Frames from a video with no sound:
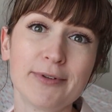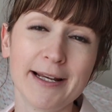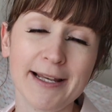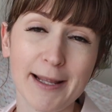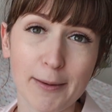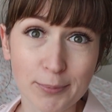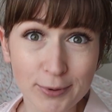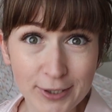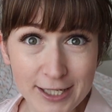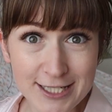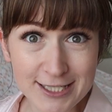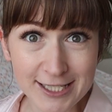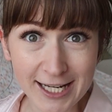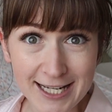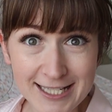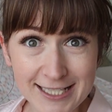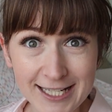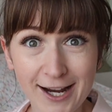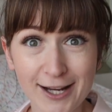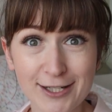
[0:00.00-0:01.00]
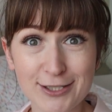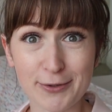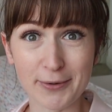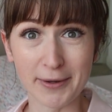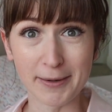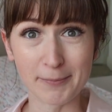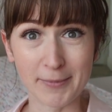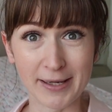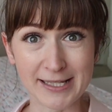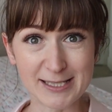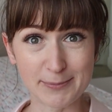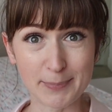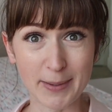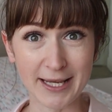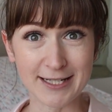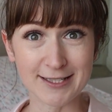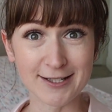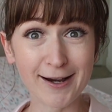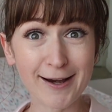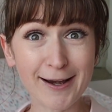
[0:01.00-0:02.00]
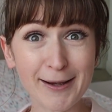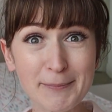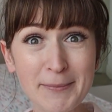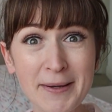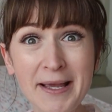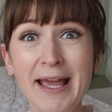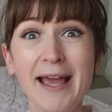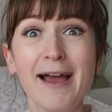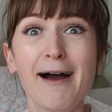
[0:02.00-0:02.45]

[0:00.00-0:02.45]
really appreciate it. I do it in my spare time.